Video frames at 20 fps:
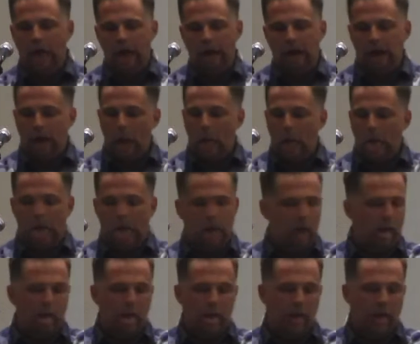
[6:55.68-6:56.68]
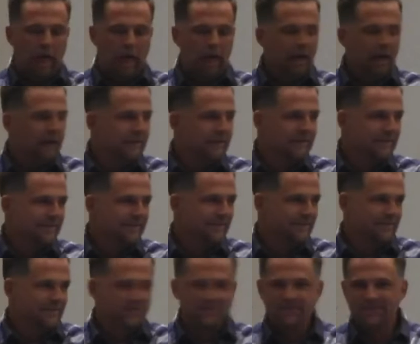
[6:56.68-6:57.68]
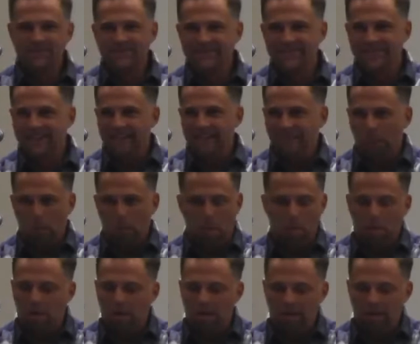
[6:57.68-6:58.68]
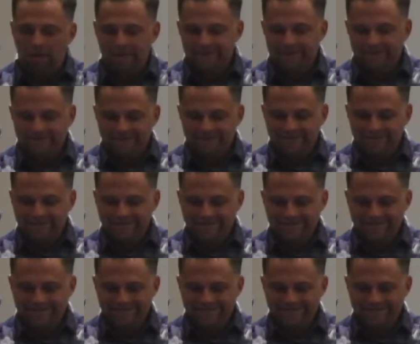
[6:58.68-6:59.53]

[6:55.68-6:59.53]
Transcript: (no one is talking)